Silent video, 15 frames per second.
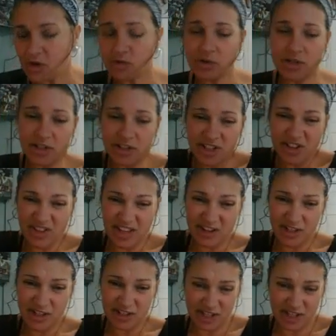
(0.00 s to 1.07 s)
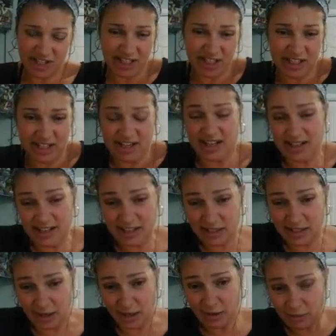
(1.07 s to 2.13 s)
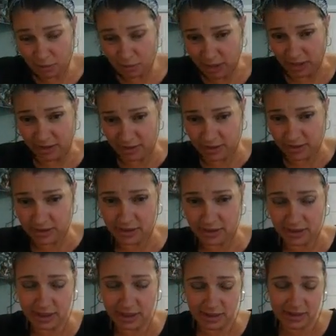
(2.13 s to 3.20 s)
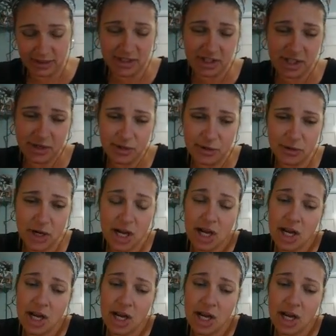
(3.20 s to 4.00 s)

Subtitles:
or are you there to try and get at least a little bit? So